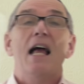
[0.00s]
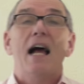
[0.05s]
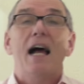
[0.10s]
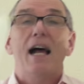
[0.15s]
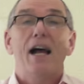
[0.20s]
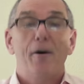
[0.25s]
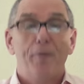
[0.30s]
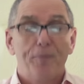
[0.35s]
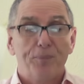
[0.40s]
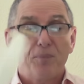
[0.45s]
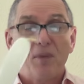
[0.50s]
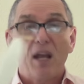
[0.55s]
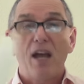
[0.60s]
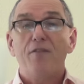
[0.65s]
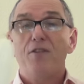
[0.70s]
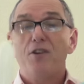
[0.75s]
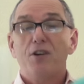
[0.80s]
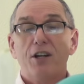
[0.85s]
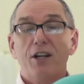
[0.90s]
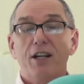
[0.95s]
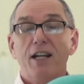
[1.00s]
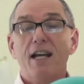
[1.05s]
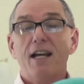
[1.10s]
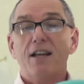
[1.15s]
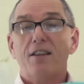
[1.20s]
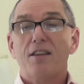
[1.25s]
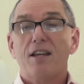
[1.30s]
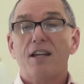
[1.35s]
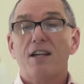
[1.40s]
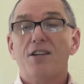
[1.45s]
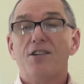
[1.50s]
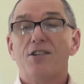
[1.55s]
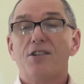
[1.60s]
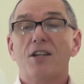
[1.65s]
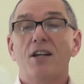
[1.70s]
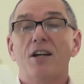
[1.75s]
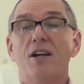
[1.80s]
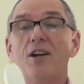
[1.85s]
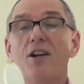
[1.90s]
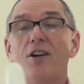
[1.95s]
Now, if you connect this
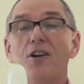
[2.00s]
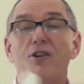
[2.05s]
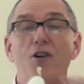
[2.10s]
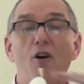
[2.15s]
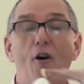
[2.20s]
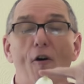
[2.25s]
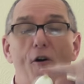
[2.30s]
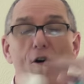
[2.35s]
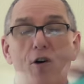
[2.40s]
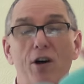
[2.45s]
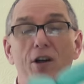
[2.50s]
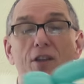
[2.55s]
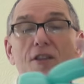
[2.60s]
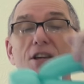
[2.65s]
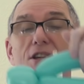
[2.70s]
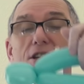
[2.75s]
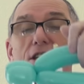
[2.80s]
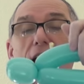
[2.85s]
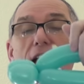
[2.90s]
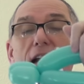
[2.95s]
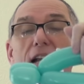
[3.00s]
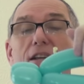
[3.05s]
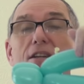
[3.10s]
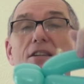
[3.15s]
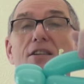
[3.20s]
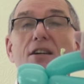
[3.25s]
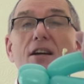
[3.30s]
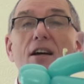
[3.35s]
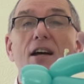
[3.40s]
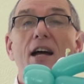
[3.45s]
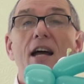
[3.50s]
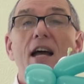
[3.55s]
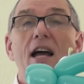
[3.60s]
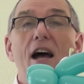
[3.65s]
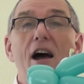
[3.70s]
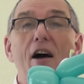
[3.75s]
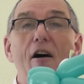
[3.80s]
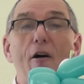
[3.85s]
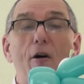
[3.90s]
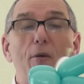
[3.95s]
knot at this end,
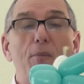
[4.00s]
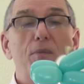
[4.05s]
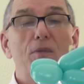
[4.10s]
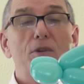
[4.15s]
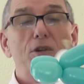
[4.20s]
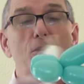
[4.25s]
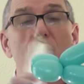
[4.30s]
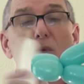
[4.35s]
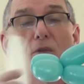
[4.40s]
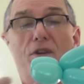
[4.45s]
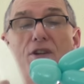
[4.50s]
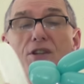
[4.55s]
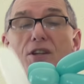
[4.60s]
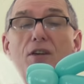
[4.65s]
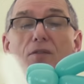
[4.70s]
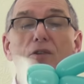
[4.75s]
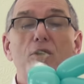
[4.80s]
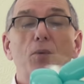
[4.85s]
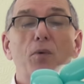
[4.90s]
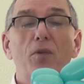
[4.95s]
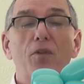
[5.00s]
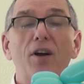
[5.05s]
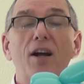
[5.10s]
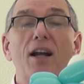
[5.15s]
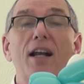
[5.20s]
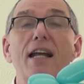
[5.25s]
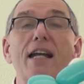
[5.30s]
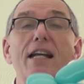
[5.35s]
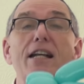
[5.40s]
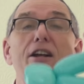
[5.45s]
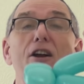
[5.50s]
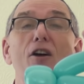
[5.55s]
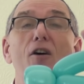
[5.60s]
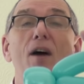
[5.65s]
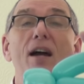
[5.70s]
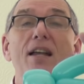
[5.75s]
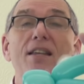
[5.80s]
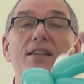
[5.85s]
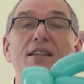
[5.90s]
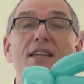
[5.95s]
um, you want this you want clean
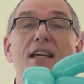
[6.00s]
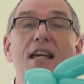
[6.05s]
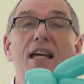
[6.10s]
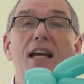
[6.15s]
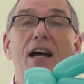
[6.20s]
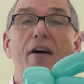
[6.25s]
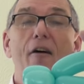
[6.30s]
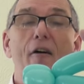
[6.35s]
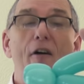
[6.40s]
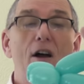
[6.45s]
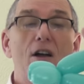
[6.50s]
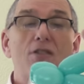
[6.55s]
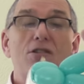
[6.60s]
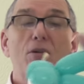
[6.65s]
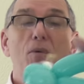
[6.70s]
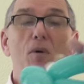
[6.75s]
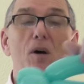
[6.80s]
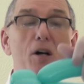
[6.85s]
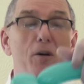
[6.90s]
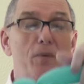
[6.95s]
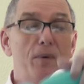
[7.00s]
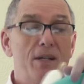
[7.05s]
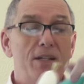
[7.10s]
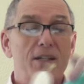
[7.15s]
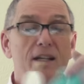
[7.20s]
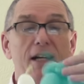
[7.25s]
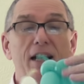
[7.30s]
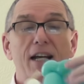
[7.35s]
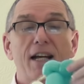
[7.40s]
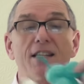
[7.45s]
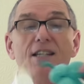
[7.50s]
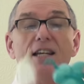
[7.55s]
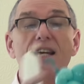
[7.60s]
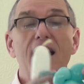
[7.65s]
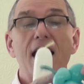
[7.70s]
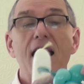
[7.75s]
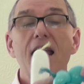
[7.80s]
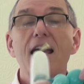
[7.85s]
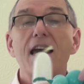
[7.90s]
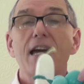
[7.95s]
lines here. So I always connect it
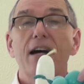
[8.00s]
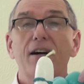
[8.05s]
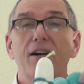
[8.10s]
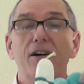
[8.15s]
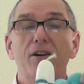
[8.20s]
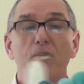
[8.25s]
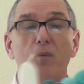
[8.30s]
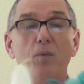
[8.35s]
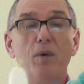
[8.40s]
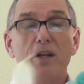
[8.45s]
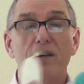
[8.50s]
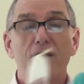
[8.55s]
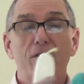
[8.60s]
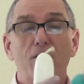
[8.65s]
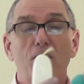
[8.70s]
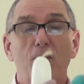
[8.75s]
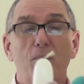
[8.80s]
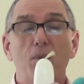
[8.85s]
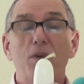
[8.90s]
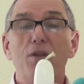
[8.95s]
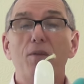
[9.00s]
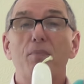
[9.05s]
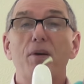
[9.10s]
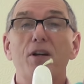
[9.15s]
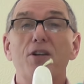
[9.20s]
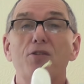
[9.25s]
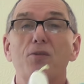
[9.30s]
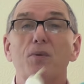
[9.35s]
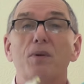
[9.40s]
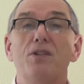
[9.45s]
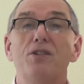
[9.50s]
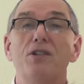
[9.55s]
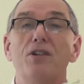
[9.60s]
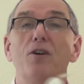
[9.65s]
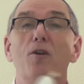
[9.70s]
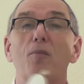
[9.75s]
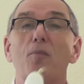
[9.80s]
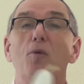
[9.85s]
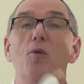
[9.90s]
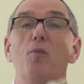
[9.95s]
here, where you've got with the pinch twist, you've
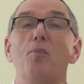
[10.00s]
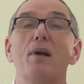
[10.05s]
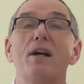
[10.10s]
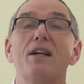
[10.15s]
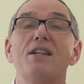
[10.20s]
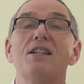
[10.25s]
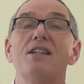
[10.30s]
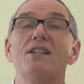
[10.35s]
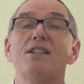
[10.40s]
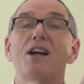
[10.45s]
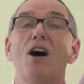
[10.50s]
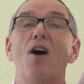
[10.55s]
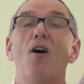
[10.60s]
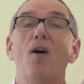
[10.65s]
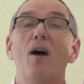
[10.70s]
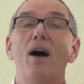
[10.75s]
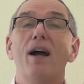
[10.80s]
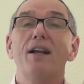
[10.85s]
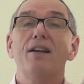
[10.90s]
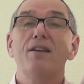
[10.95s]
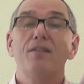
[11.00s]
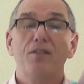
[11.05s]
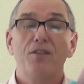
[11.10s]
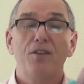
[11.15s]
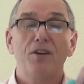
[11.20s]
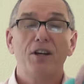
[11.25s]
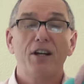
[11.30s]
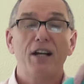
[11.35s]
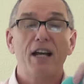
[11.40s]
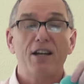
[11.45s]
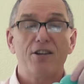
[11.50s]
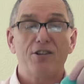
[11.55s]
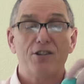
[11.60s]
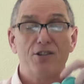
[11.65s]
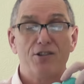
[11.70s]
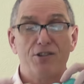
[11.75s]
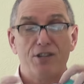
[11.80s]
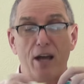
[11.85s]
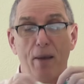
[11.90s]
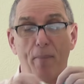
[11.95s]
got more places to hide the
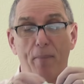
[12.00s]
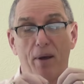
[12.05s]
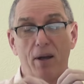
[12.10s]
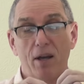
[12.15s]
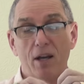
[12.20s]
connections up.